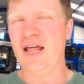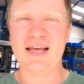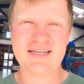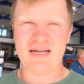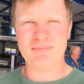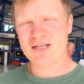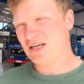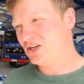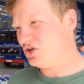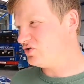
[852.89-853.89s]
Like I say, a big
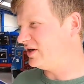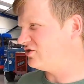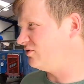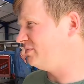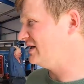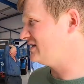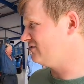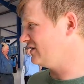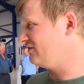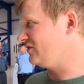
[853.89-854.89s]
thank you to Andrew and Peter
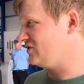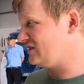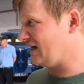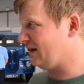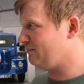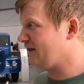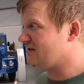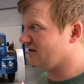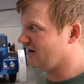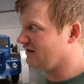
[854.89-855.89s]
for giving us the time.
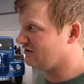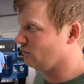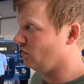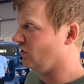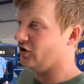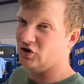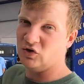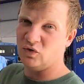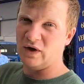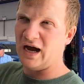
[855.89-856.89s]
Peter is the one
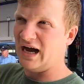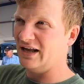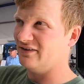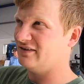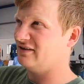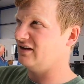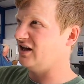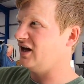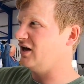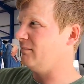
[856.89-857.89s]
who has
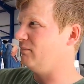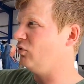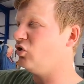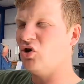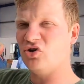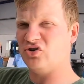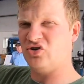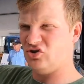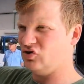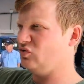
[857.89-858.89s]
more to
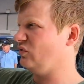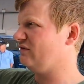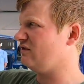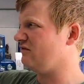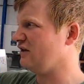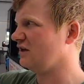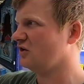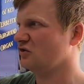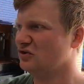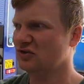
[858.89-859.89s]
do with the
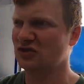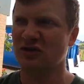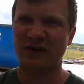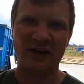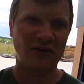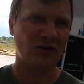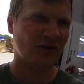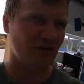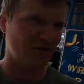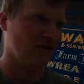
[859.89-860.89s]
vehicles and stuff. Andrew's
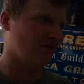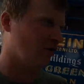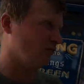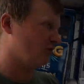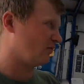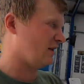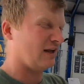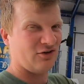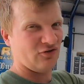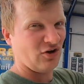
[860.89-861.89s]
obviously involved as well.
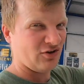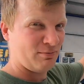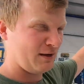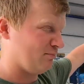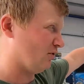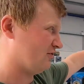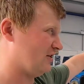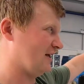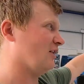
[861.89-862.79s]
Andrew's got his big bus that he